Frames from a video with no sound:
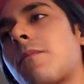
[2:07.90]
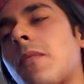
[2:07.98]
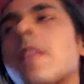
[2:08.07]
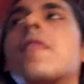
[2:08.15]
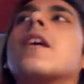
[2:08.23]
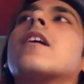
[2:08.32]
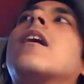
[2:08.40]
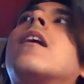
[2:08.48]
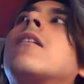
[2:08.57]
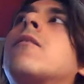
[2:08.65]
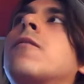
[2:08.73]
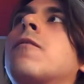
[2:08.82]
Think
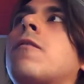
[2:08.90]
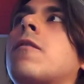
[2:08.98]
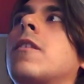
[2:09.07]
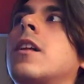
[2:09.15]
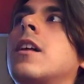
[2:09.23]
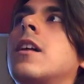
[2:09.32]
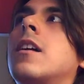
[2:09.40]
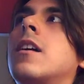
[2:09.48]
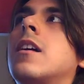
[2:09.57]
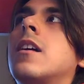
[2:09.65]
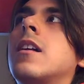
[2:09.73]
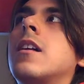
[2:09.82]
of
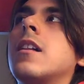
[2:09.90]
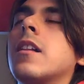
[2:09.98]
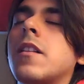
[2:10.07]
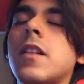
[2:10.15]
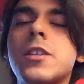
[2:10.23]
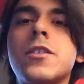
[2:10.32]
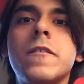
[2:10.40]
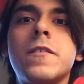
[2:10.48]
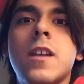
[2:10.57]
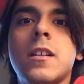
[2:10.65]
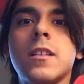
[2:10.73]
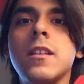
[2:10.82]
Legend of
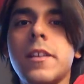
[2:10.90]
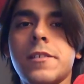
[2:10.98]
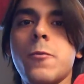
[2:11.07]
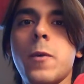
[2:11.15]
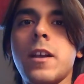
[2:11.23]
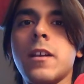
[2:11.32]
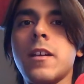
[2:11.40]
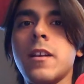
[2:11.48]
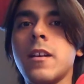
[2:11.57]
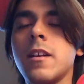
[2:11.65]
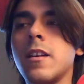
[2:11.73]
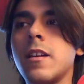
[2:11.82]
Zelda: Link's Awakening.
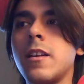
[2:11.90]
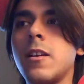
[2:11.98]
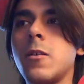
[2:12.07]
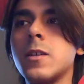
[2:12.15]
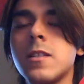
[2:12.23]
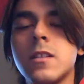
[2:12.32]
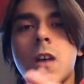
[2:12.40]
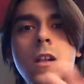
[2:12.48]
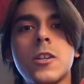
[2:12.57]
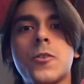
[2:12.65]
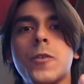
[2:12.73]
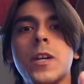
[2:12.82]
It's
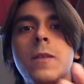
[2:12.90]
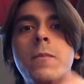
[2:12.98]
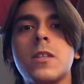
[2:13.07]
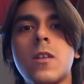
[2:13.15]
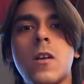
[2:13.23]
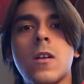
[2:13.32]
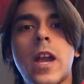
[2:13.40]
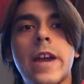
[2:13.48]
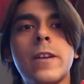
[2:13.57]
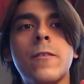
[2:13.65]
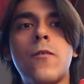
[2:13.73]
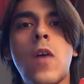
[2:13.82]
all a dream. It's all
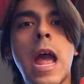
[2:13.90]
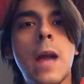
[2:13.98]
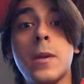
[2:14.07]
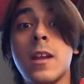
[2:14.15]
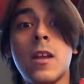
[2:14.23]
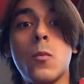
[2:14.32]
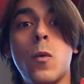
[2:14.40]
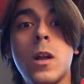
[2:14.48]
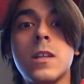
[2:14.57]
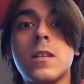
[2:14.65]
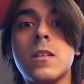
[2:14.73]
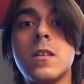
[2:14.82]
kind of happening at
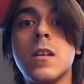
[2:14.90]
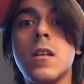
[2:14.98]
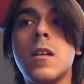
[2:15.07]
once.